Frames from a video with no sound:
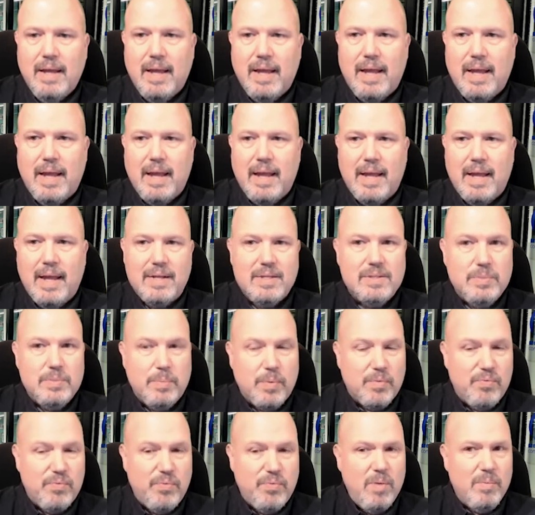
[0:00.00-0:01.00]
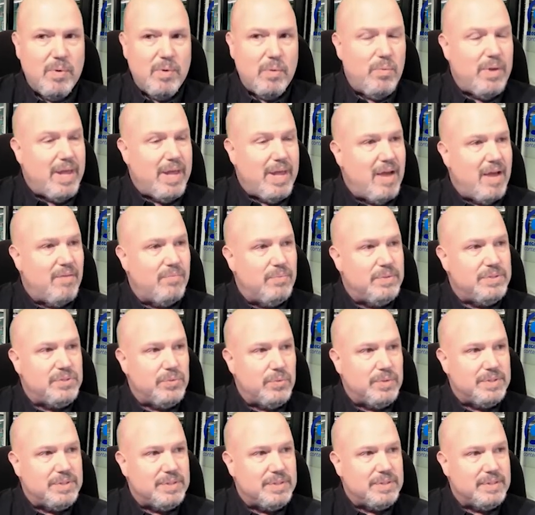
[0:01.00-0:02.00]
And to perform it, we have
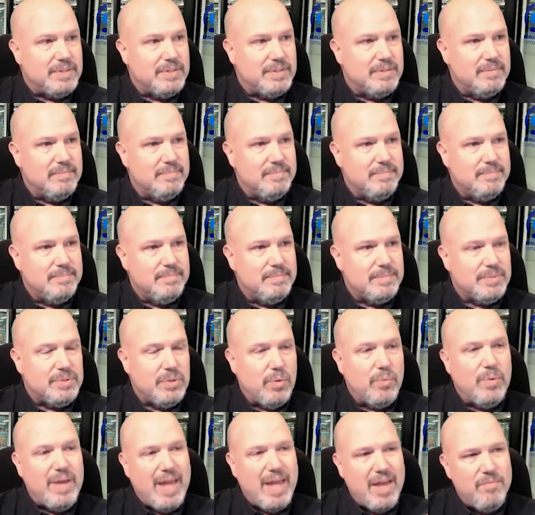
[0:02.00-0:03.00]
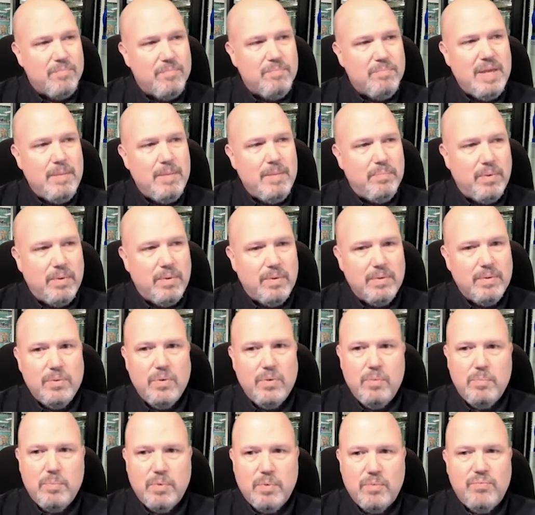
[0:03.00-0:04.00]
resources. So we have people
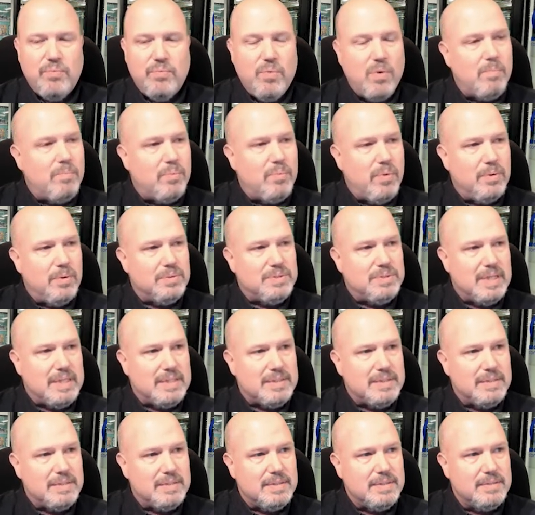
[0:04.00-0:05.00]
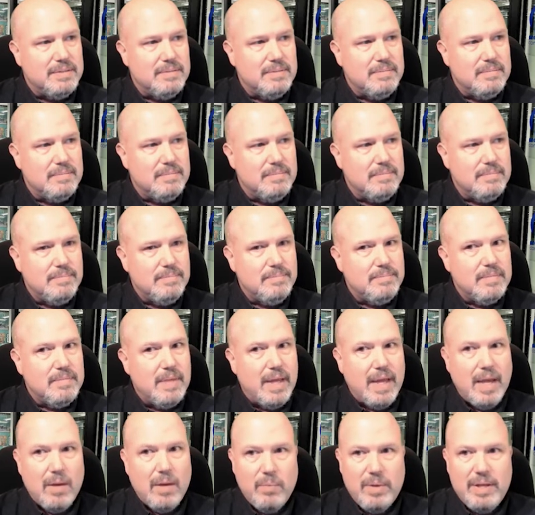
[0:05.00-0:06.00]
who perform processes.
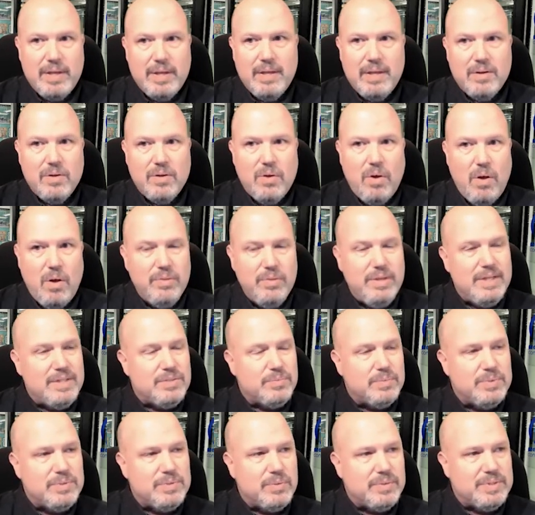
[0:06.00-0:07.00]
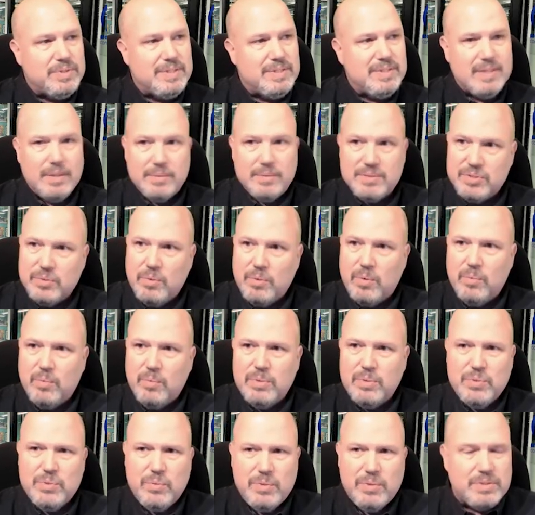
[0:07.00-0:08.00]
And we can call these resources out. So a
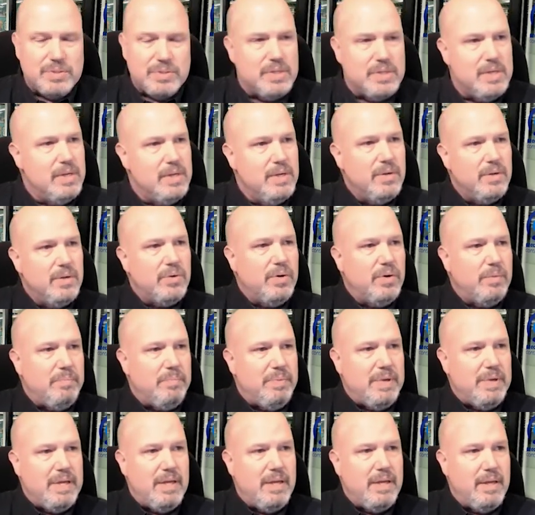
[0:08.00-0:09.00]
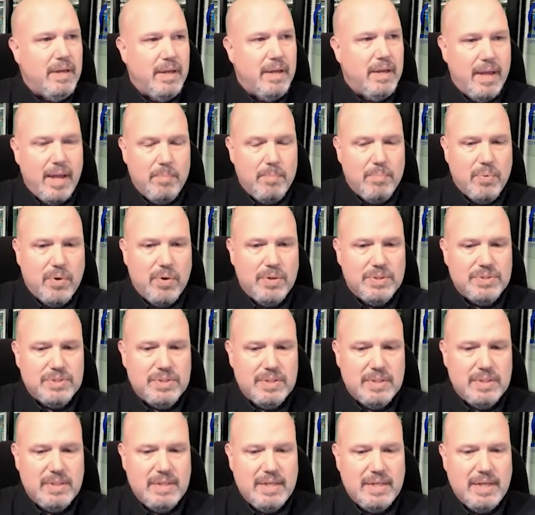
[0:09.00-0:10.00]
resource could be a
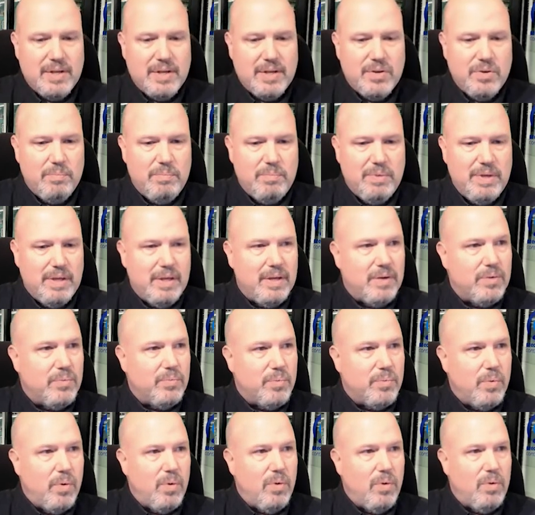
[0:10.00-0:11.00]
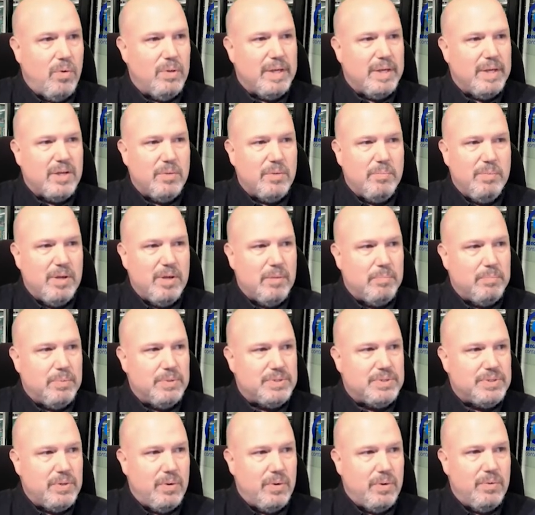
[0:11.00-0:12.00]
person, it could be a role, it could be a
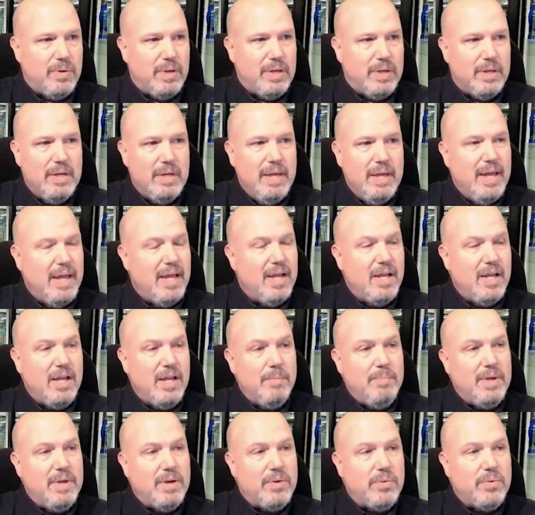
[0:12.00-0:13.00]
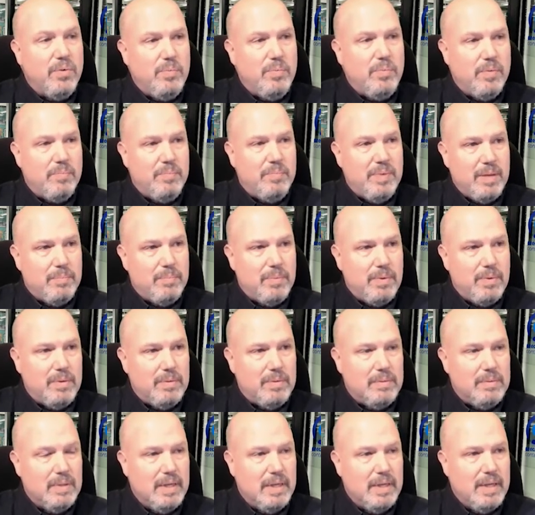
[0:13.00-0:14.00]
persona, it could be a group of people,
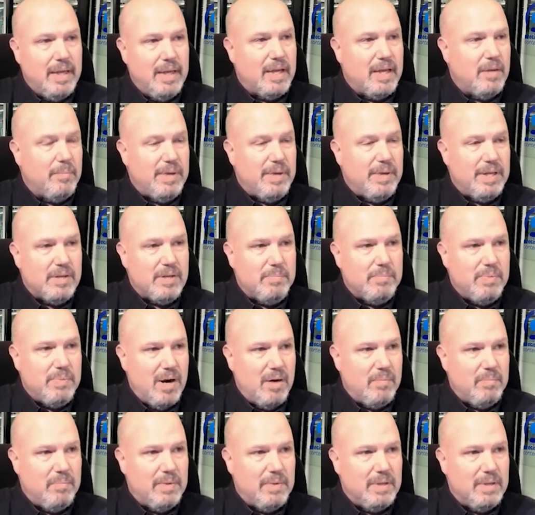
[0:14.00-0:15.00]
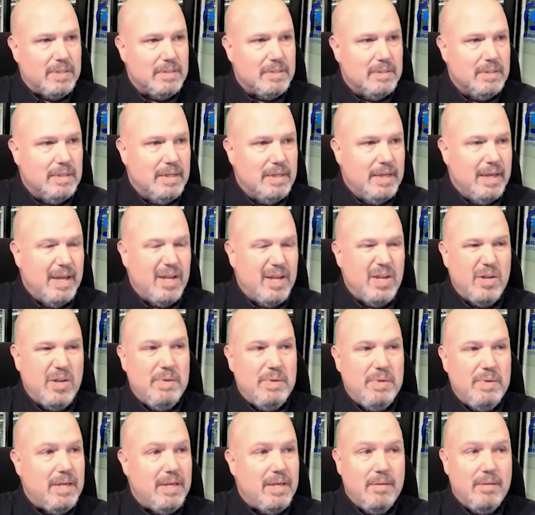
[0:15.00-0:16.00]
it could be a department, it could
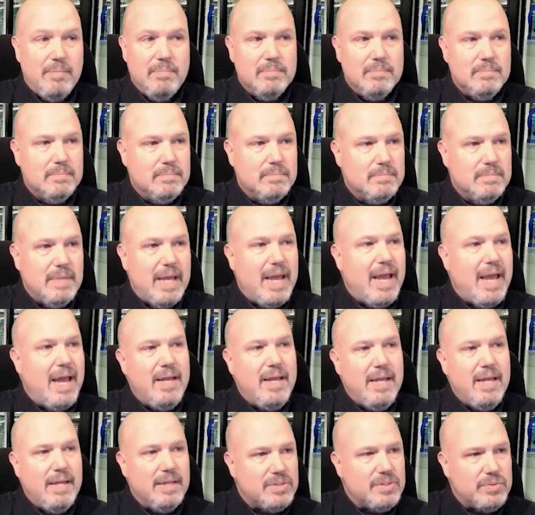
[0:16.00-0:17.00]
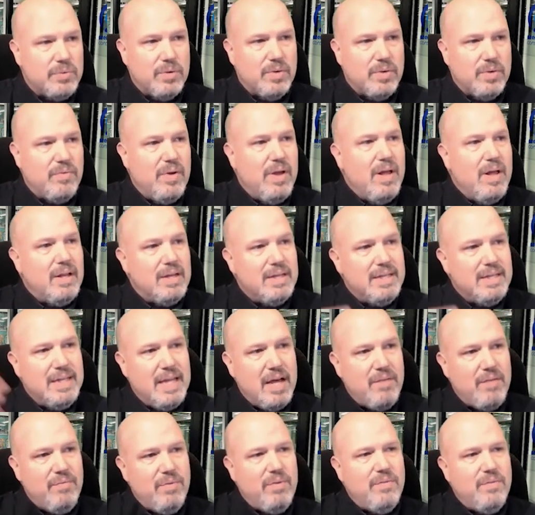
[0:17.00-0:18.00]
be any sort of
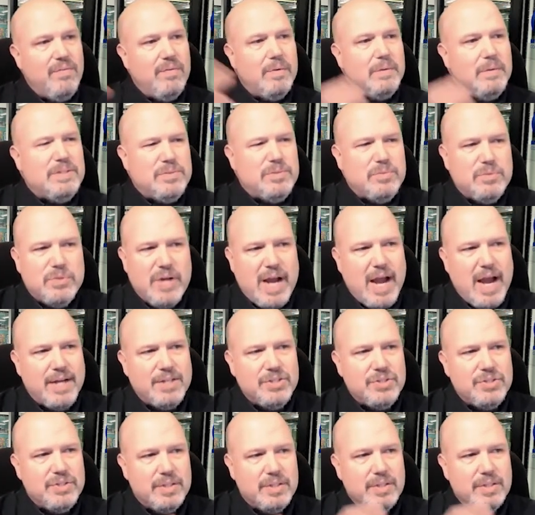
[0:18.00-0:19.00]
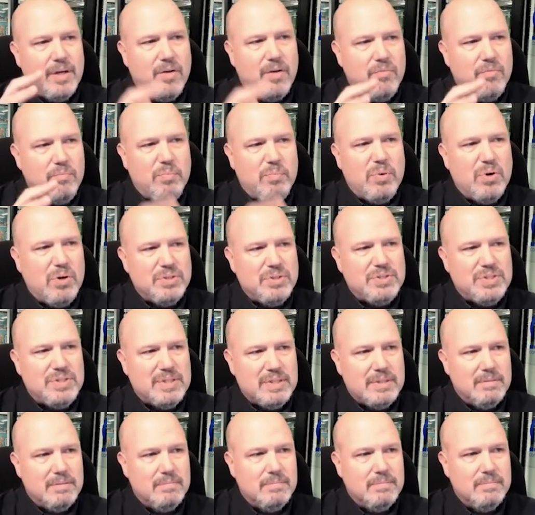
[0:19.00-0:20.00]
level of abstraction of
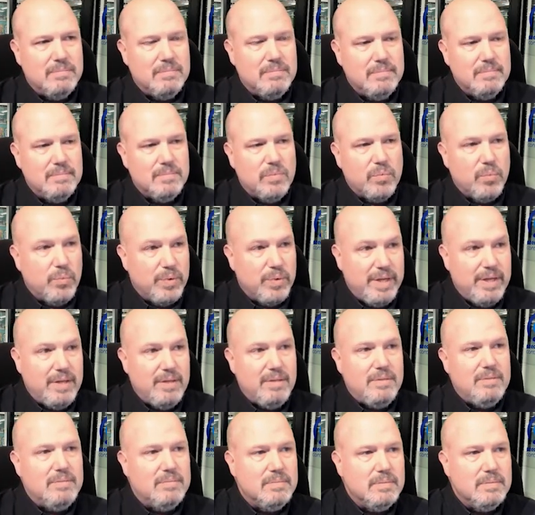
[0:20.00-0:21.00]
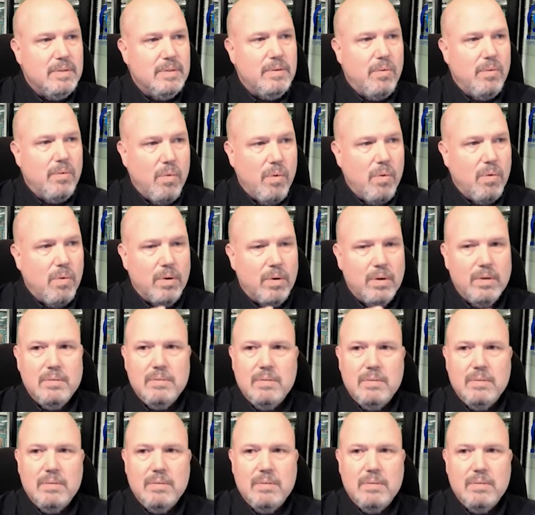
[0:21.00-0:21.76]
person, real or